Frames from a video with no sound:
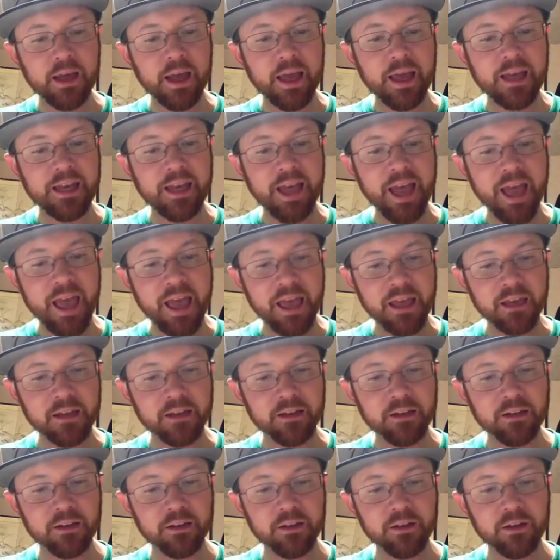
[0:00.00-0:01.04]
an
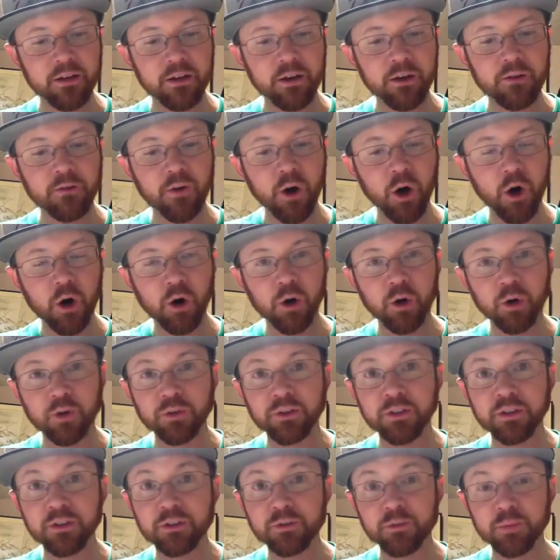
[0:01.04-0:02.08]
end of all
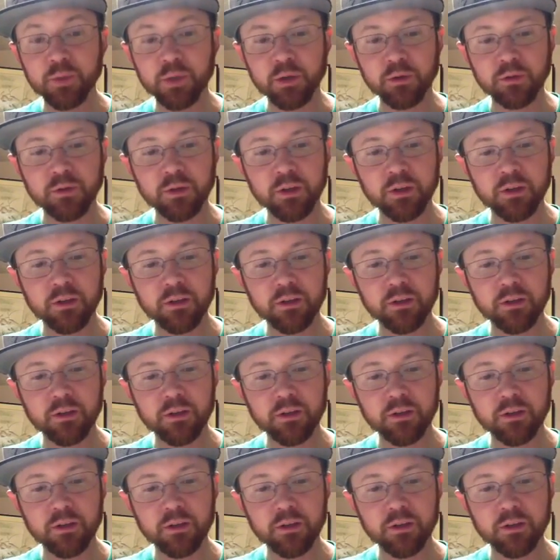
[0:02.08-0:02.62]
dispute.